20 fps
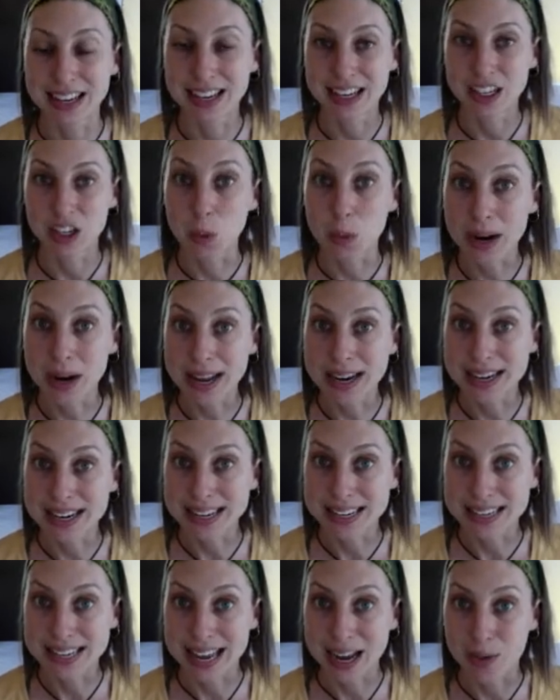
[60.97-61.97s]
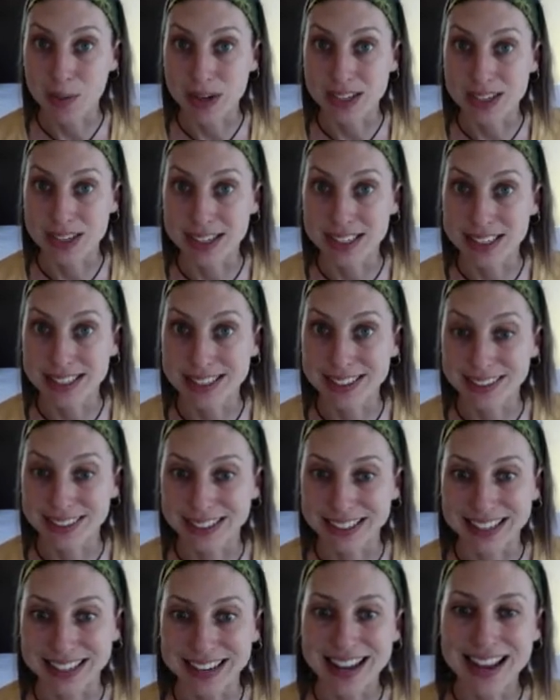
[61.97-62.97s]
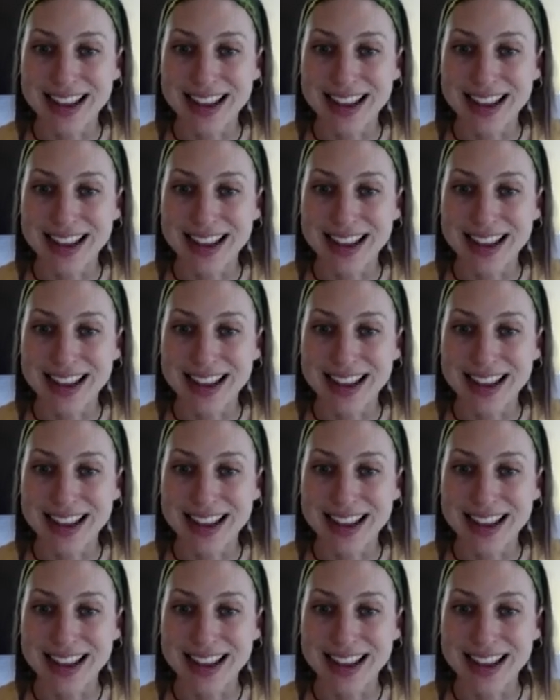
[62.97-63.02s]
Don't end it yet. We just started.